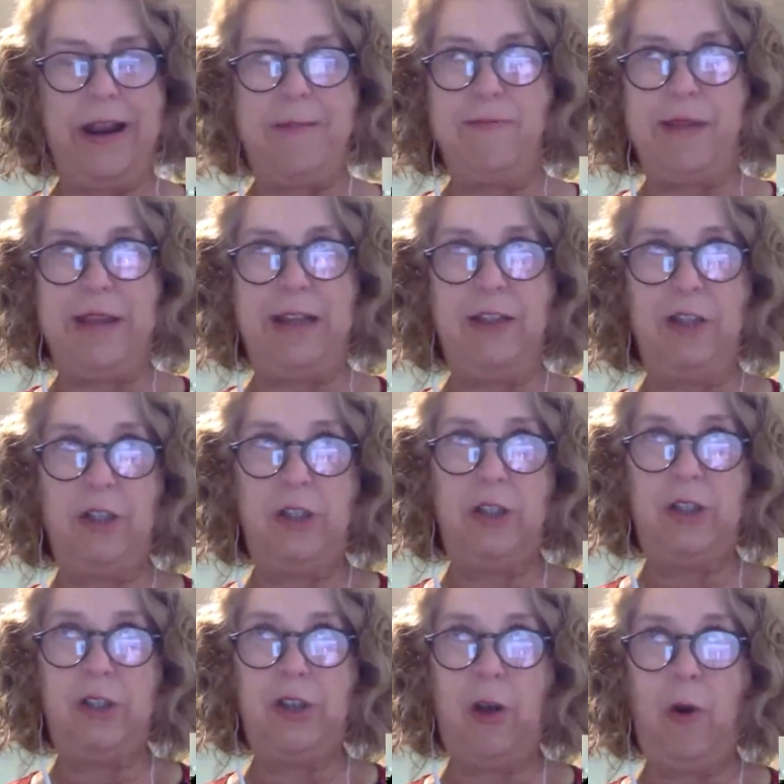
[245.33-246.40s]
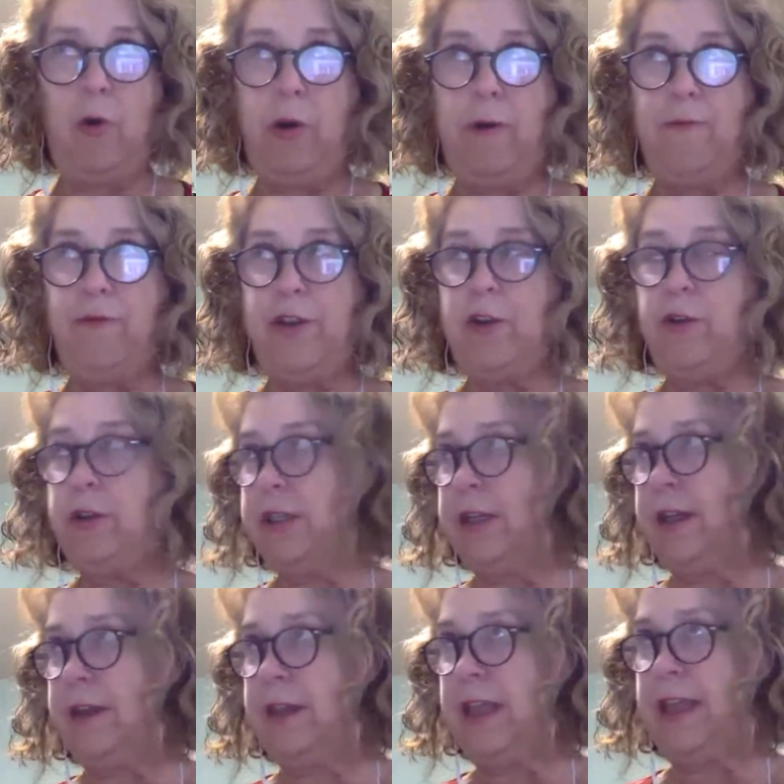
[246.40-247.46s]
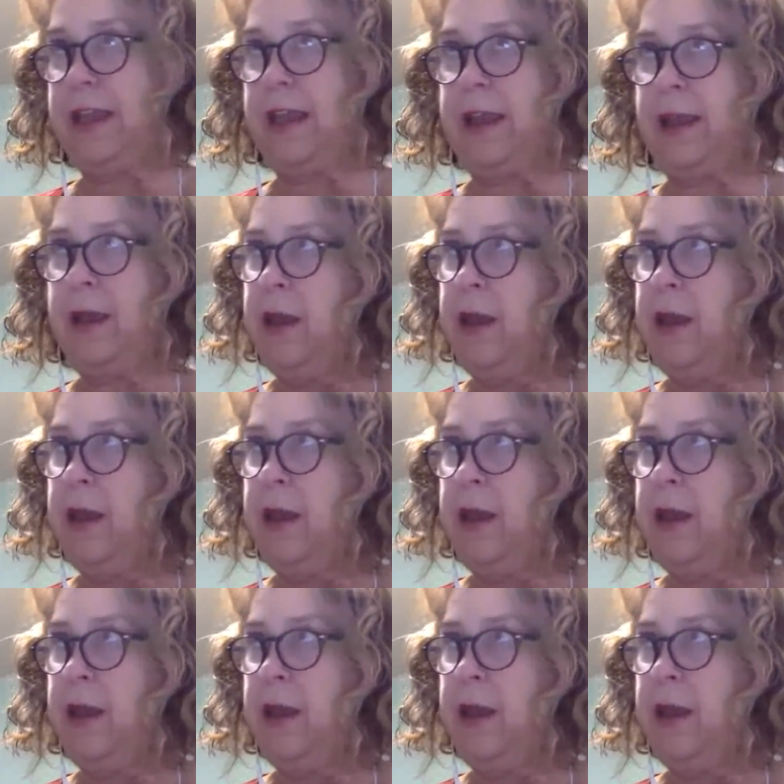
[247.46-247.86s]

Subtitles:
and being so confused and thinking,